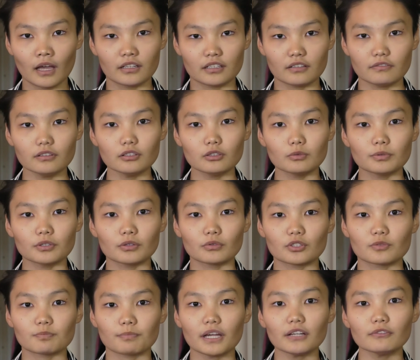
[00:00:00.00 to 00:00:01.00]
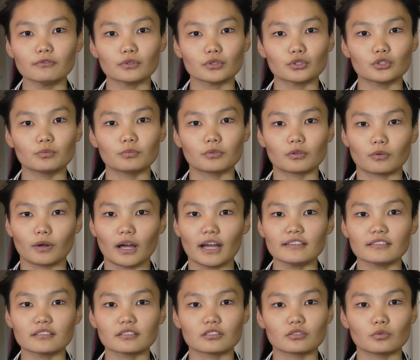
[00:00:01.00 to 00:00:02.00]
Developing respect for human
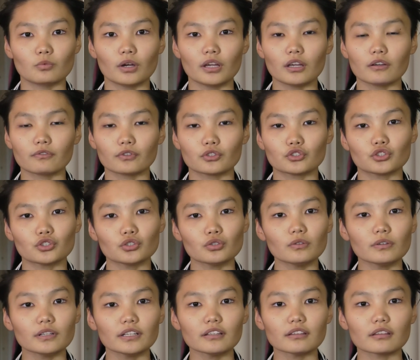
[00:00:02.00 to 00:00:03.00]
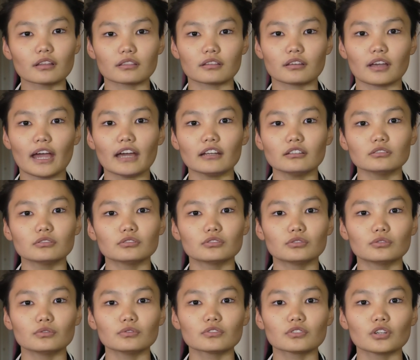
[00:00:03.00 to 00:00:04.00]
rights is a way of ensuring that the
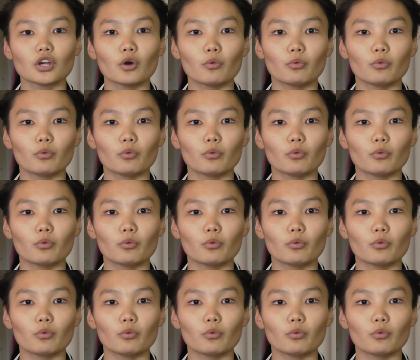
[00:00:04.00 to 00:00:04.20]
attitudes